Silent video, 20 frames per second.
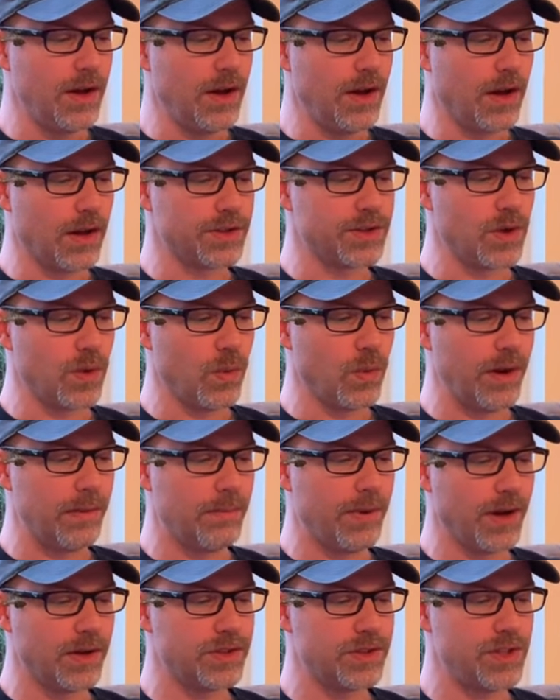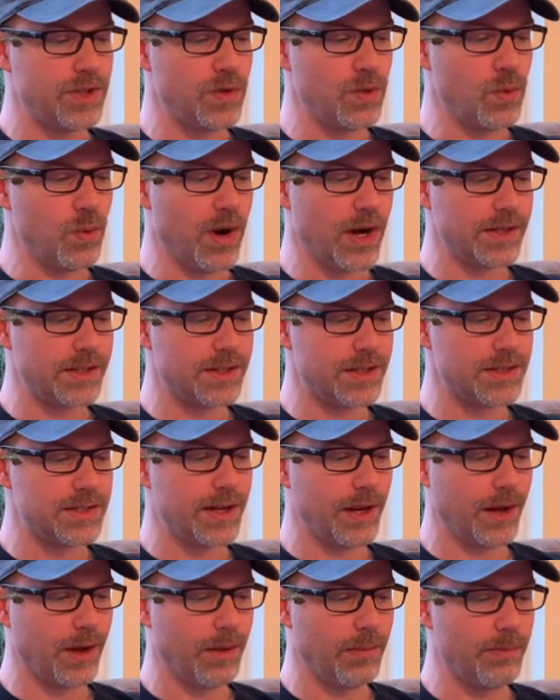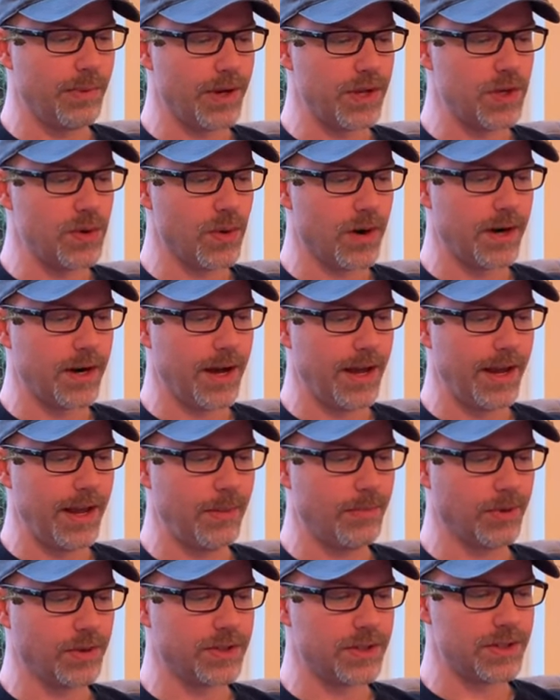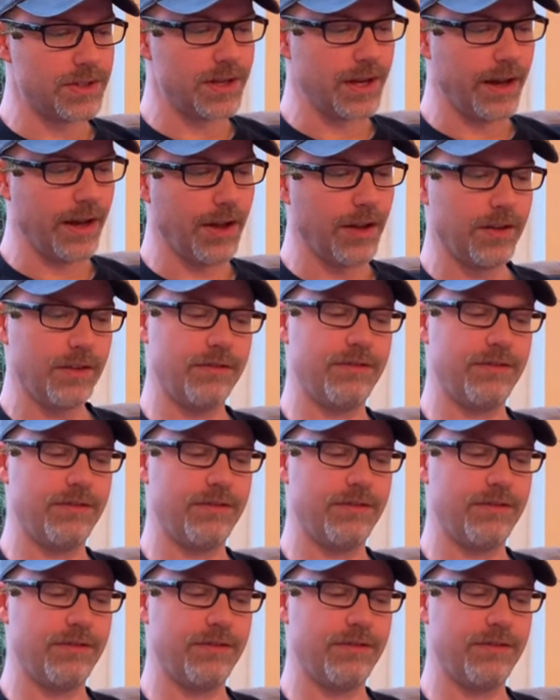Also, what bugs do you want to sell but you are not able to sell?